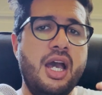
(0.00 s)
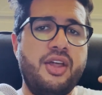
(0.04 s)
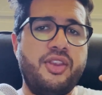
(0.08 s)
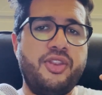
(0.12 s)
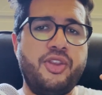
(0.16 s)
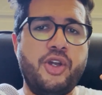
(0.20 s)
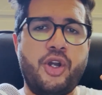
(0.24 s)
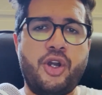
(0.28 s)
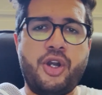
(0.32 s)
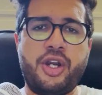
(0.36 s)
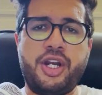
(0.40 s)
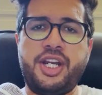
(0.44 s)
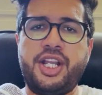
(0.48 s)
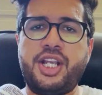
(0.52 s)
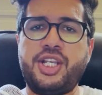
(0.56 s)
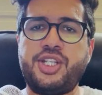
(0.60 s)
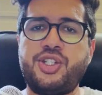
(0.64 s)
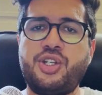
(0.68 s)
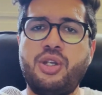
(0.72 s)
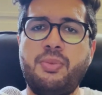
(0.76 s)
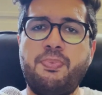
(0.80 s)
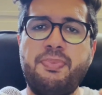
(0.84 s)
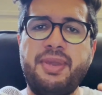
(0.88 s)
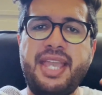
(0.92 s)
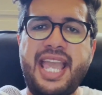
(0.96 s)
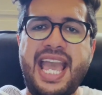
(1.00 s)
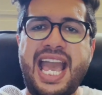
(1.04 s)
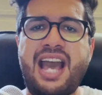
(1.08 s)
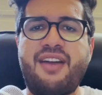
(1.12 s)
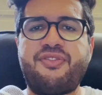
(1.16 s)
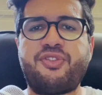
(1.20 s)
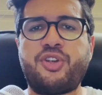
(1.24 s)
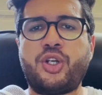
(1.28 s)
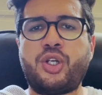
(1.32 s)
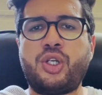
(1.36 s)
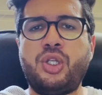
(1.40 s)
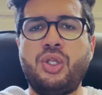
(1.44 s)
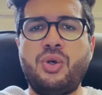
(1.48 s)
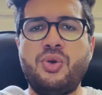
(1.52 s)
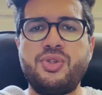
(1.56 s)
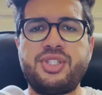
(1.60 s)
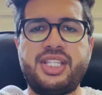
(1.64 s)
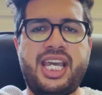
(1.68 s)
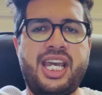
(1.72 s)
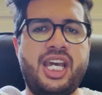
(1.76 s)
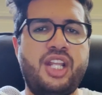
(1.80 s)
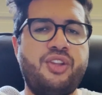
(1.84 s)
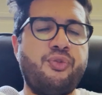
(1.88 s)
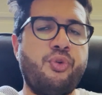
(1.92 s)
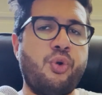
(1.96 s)
The earnings should be after close
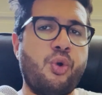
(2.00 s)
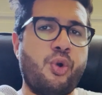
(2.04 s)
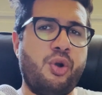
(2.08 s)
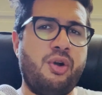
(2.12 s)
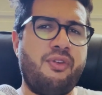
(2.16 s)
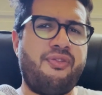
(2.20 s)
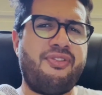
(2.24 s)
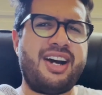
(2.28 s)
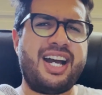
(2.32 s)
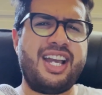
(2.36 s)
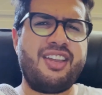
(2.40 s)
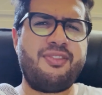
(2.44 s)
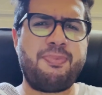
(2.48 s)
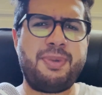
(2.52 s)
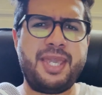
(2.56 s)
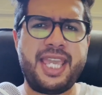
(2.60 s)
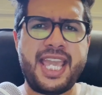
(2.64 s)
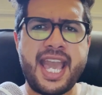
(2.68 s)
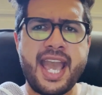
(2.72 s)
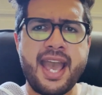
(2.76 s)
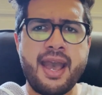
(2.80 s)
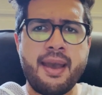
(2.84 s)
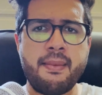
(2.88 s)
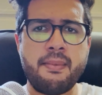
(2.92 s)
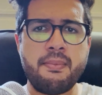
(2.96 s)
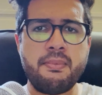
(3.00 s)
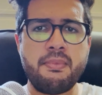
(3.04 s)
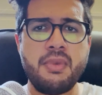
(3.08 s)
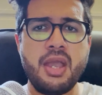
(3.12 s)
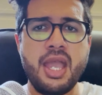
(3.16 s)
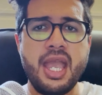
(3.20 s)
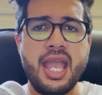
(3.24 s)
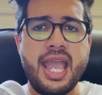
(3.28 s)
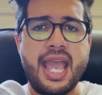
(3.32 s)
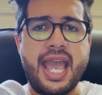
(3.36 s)
at 4:05 p.m.